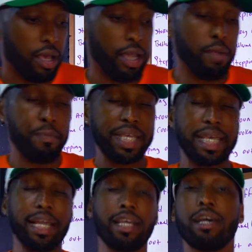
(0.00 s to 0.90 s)
In the
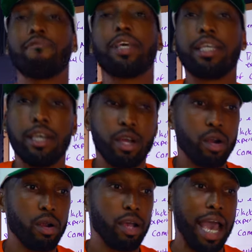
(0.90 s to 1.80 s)
beginning of the
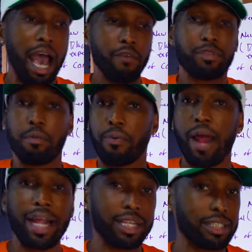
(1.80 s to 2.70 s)
year, after
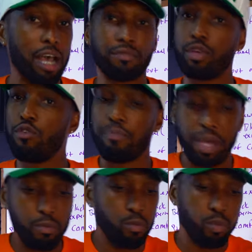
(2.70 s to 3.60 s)
practice, after you've
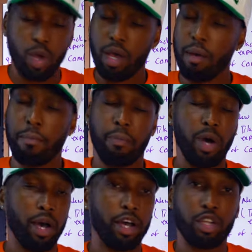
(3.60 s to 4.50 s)
been
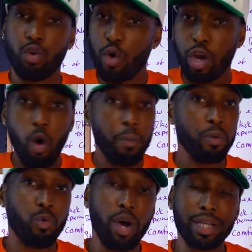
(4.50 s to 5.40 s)
doing
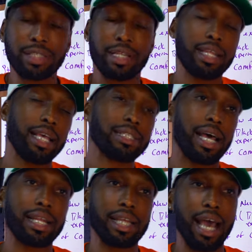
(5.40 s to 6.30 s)
open runs and things
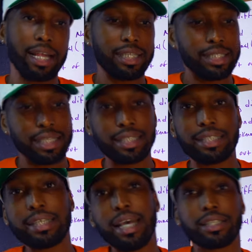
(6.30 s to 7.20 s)
like that, to
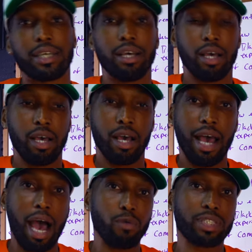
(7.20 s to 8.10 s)
just sit
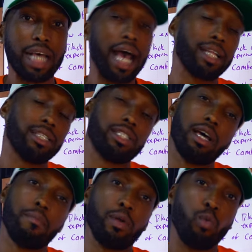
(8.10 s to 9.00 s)
outside the
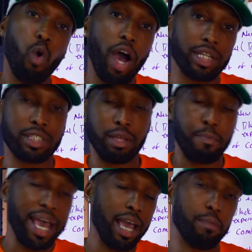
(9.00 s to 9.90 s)
gym and watch the
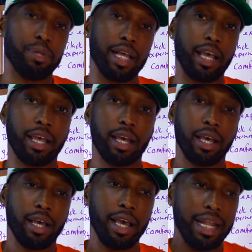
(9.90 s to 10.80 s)
band play.
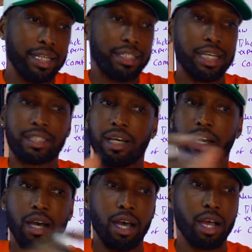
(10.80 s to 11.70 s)
And it's just
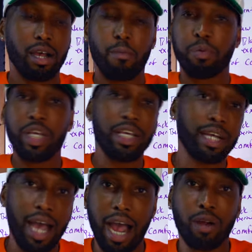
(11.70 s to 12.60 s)
a complete
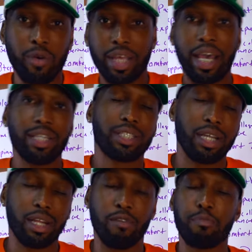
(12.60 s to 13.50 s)

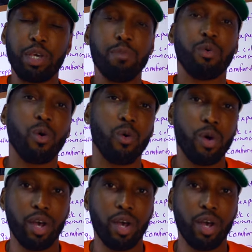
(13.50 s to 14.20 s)
congregation of people,